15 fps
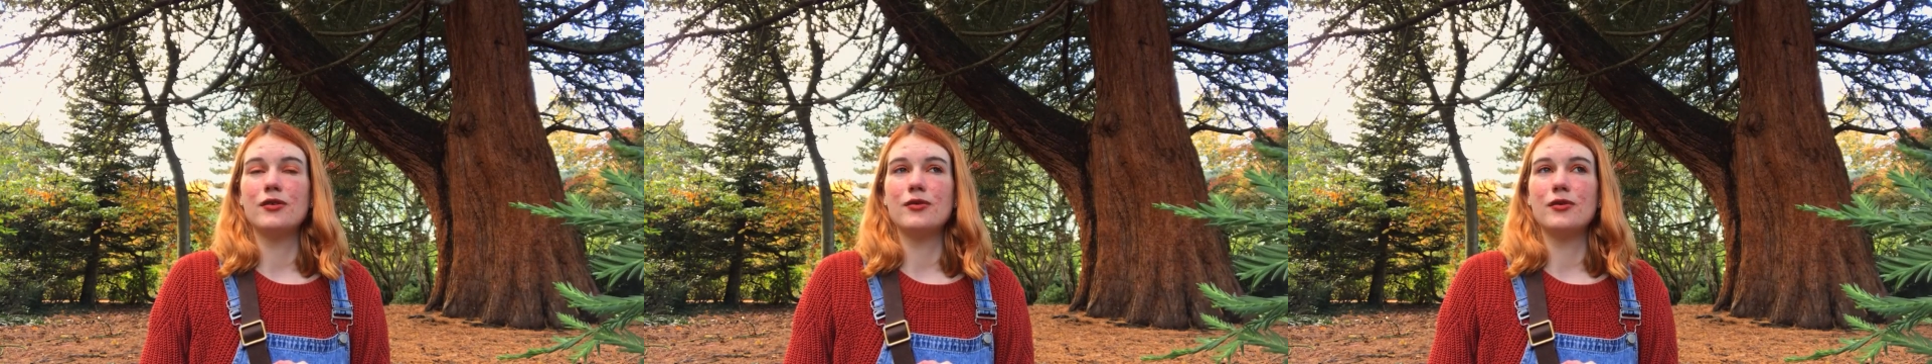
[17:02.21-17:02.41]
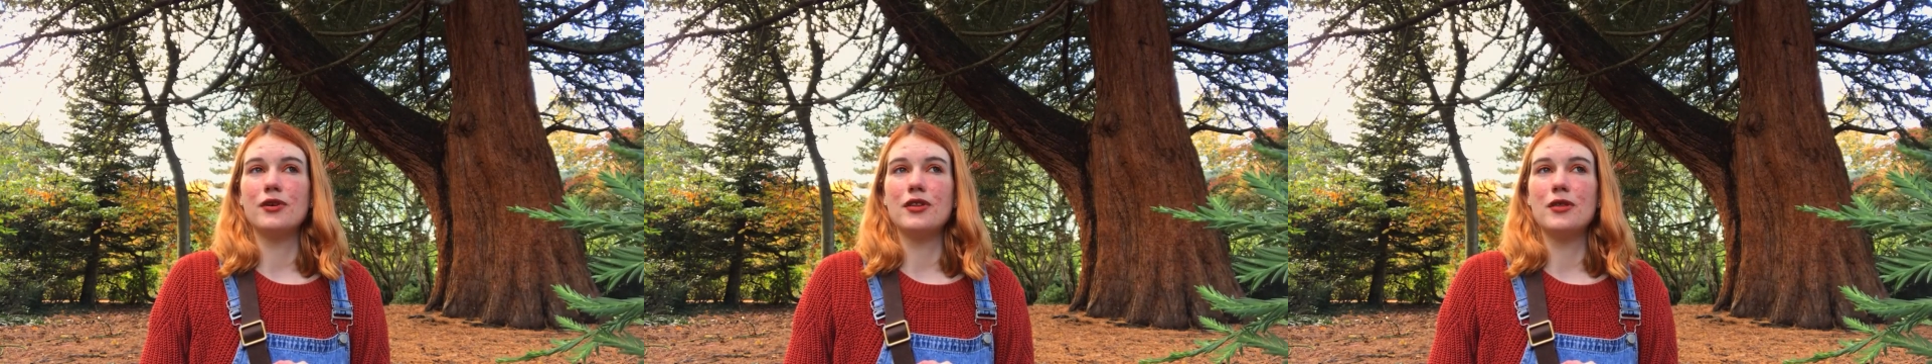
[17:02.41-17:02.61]

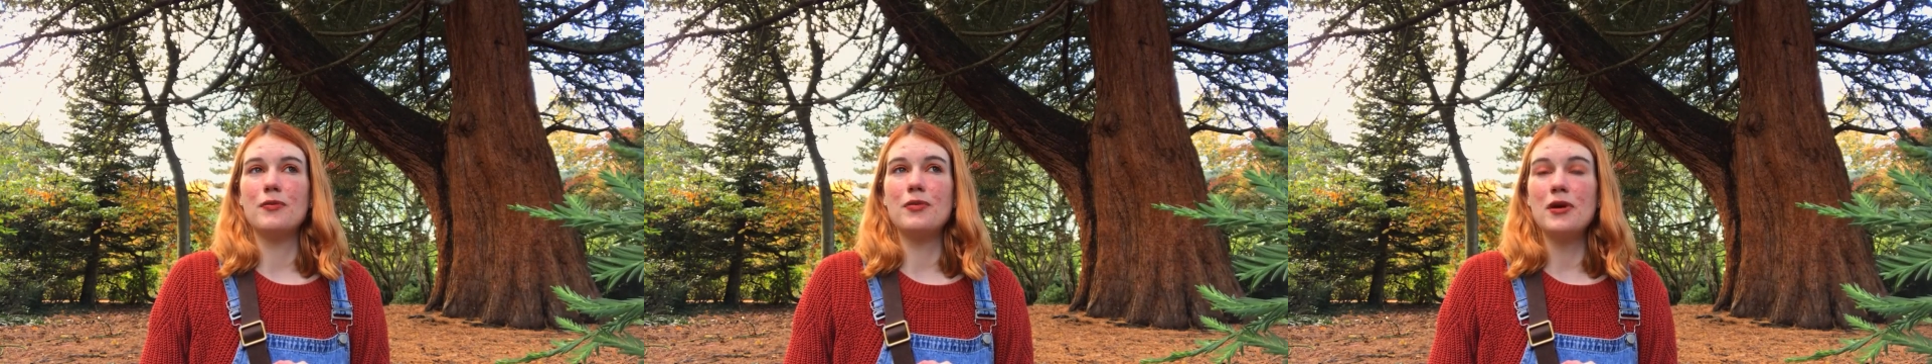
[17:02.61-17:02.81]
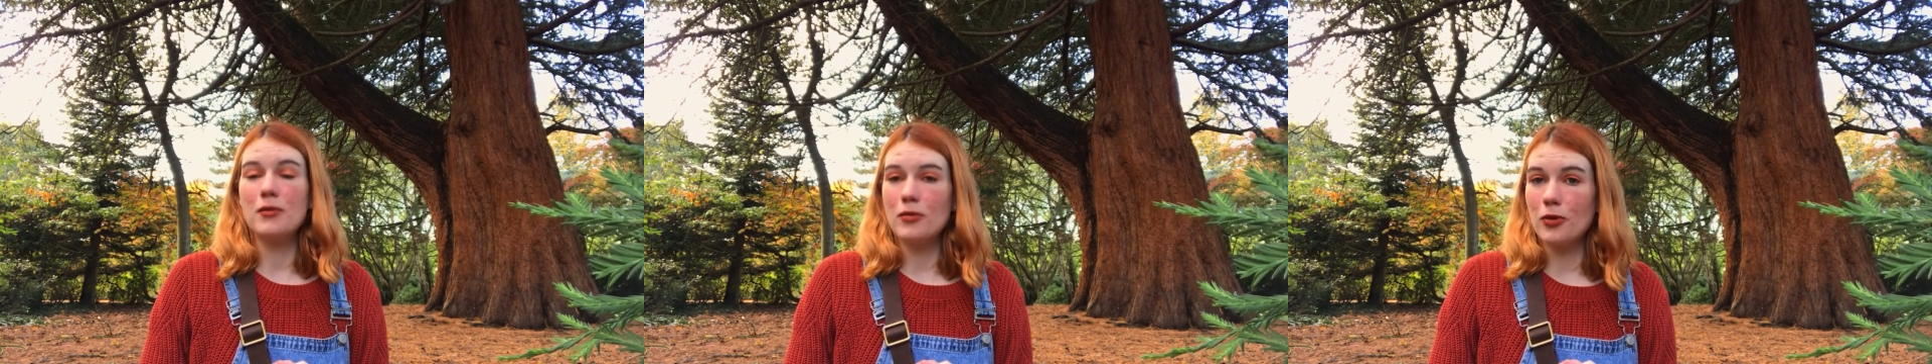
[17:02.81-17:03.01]
with a
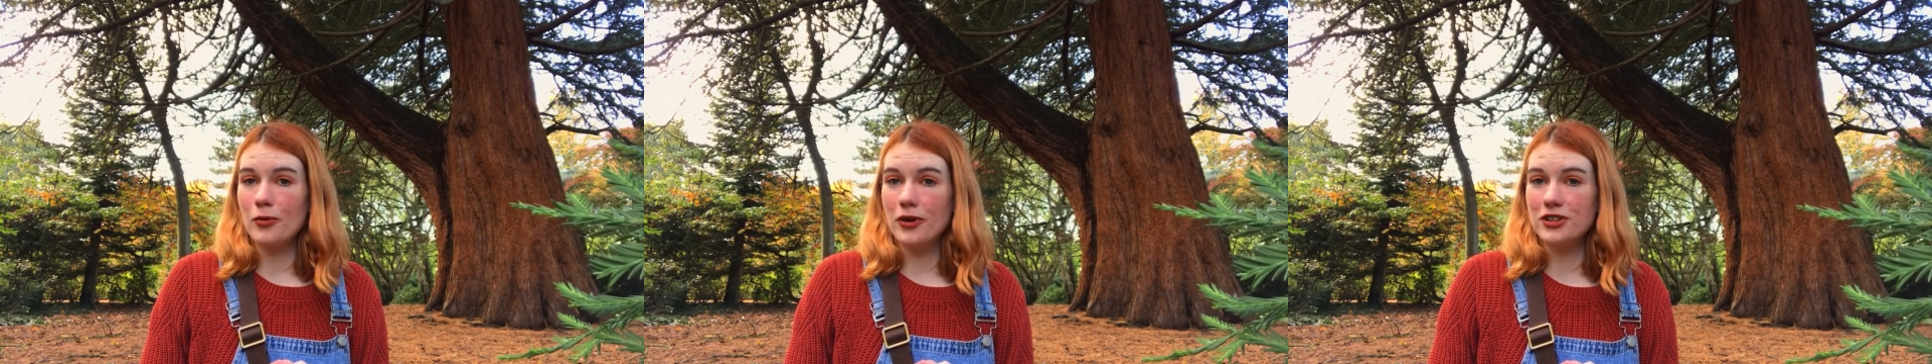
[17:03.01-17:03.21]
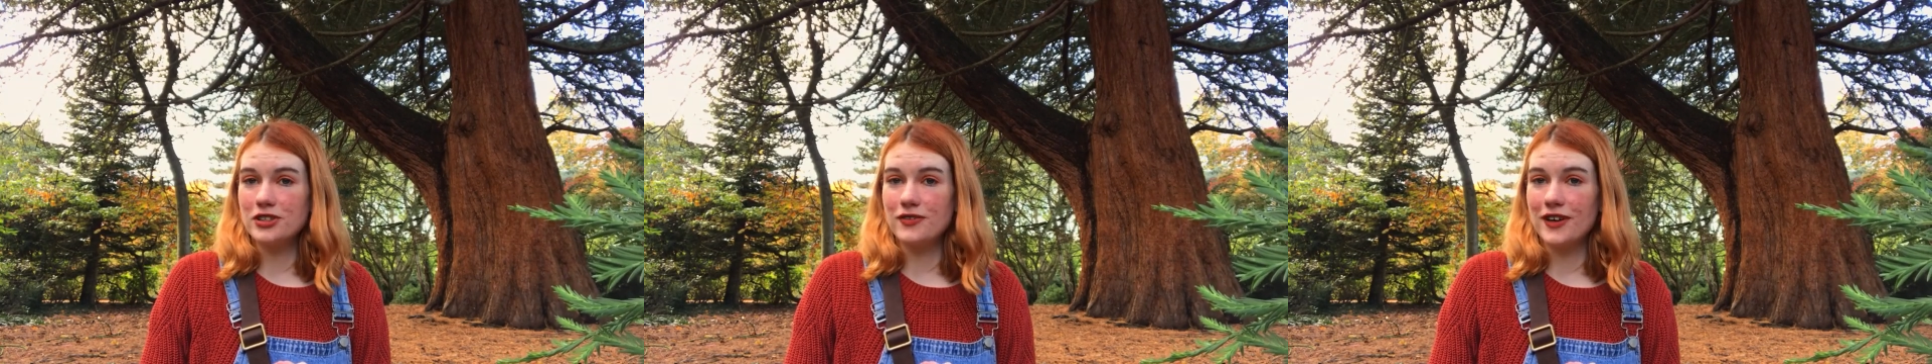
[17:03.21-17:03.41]
bit more
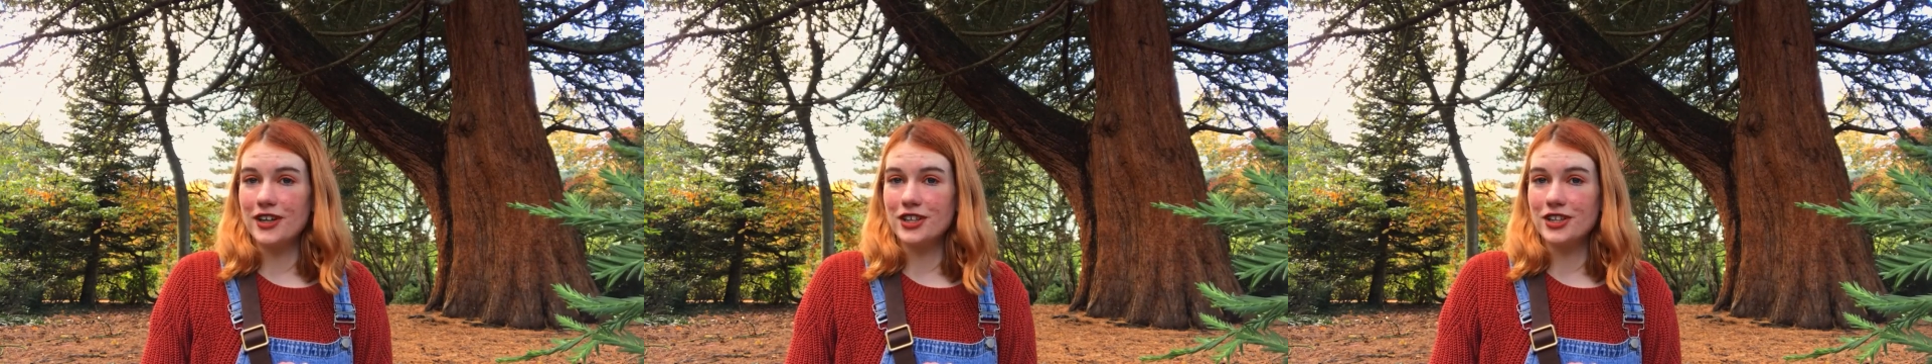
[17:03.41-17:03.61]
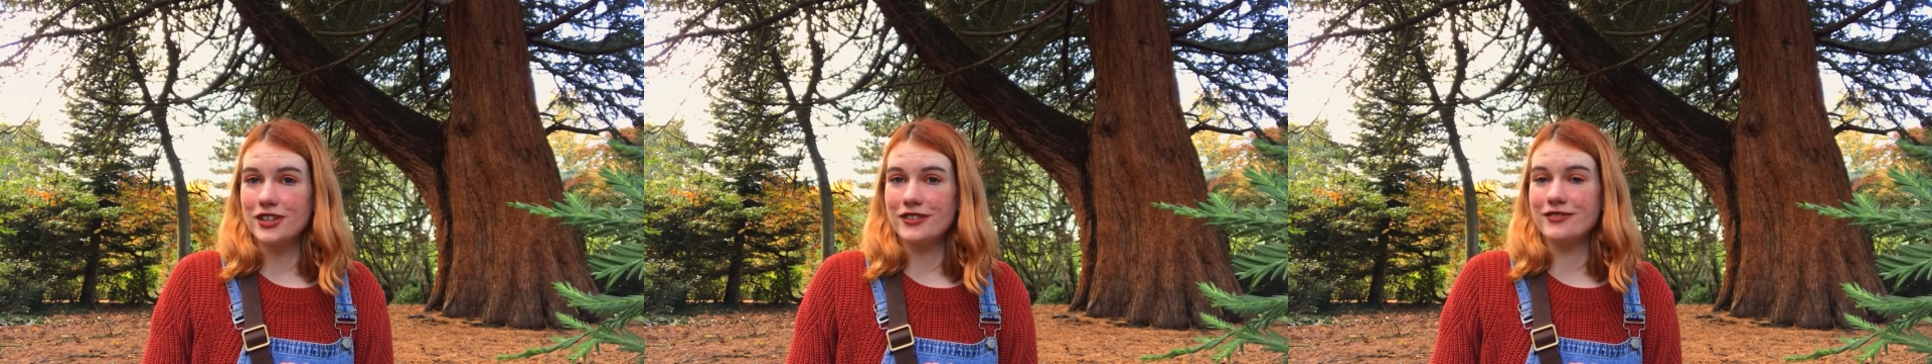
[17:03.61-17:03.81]

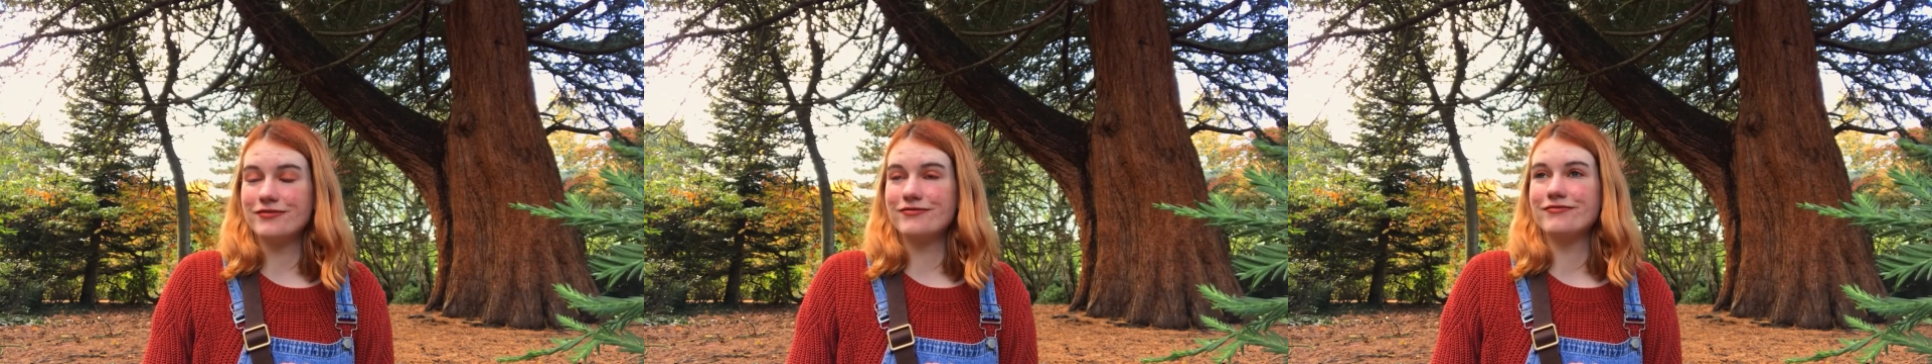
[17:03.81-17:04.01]
motivation,